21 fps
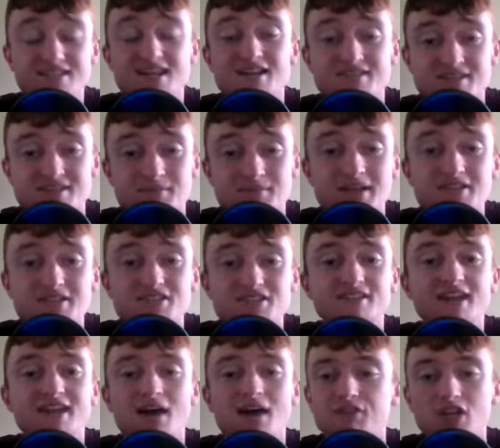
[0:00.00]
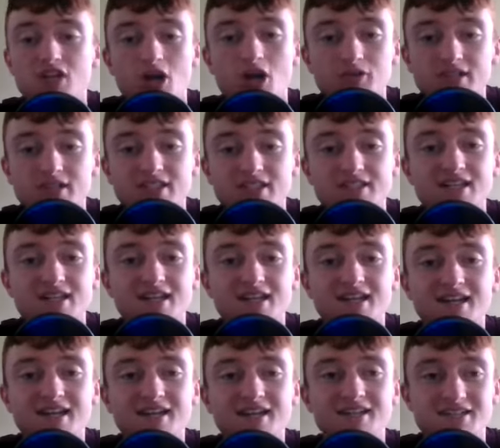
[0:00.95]
as I mentioned, having only
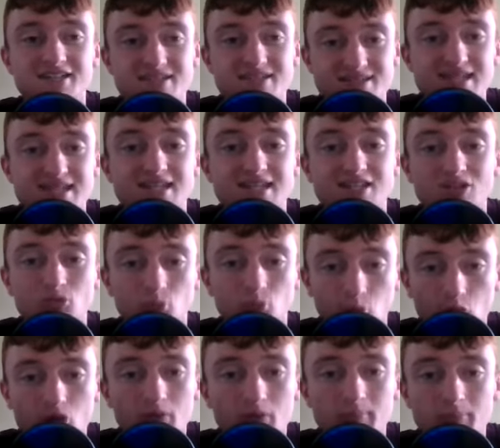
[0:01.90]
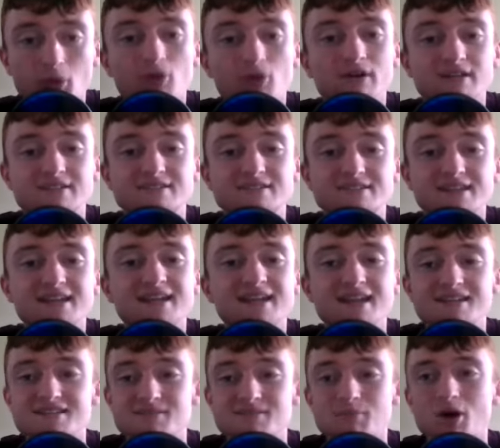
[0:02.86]
conceded 1 point
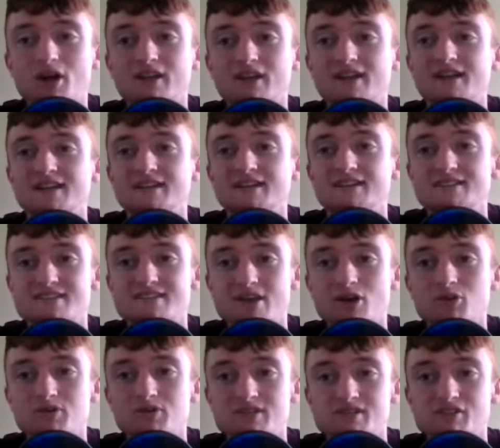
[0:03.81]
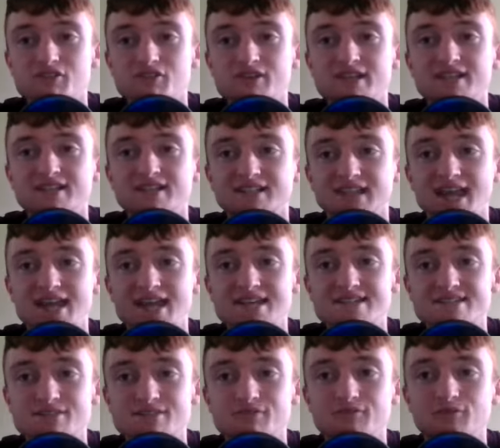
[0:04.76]
against Monaghan. So it was a real
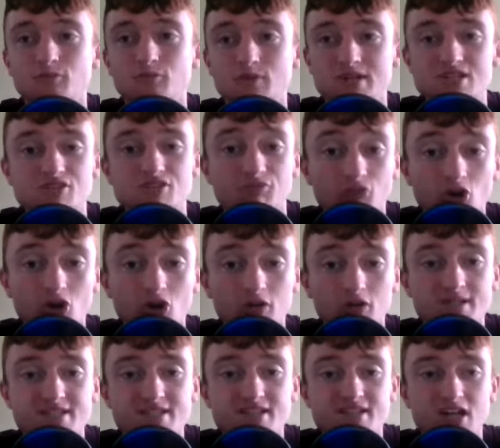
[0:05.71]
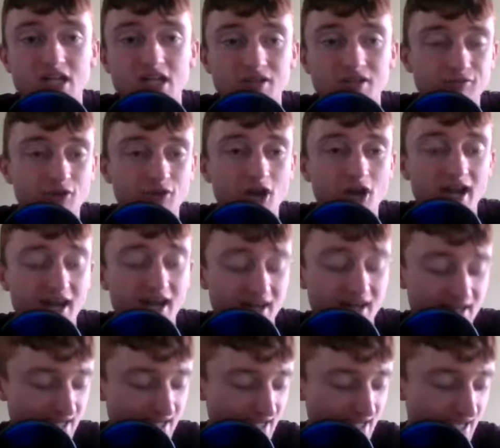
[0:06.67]
case of which forwards are going to
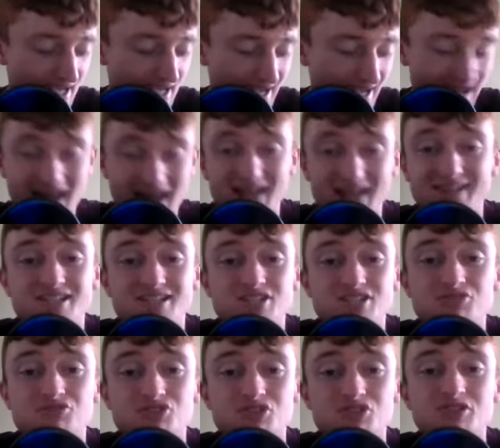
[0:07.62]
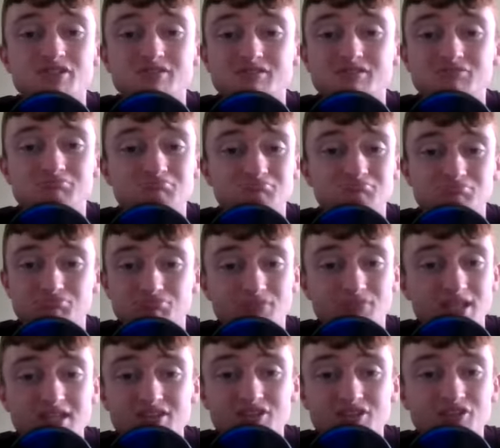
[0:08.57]
fire. And as a result,
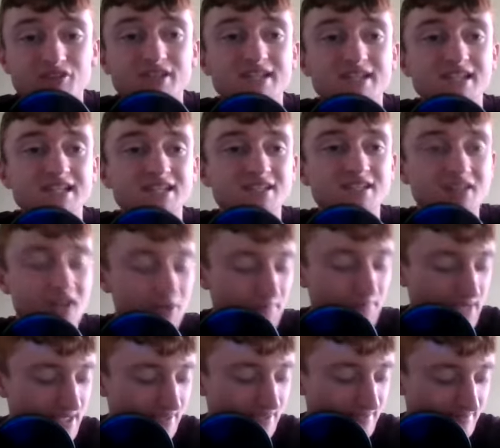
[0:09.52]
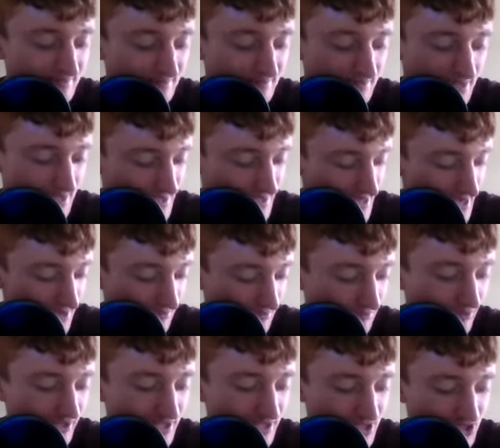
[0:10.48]
neither really. I mean, it
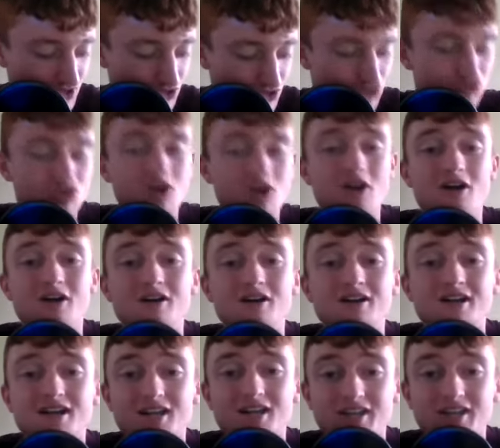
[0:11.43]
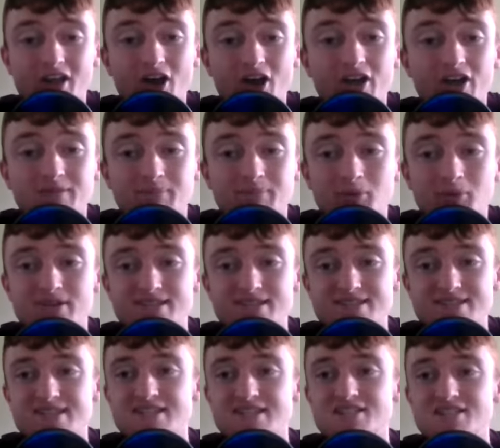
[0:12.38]
finished a draw. 9
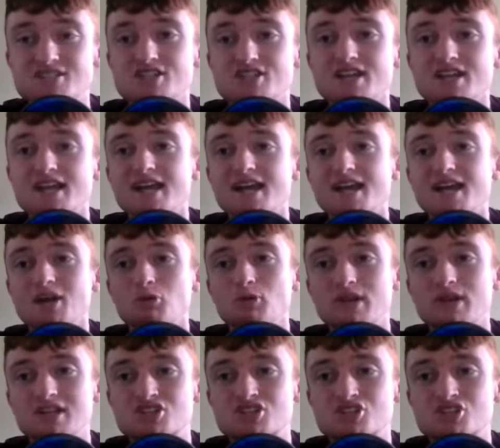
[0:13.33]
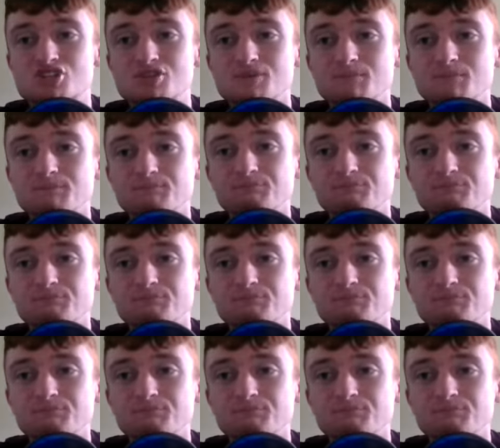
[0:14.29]
points each, which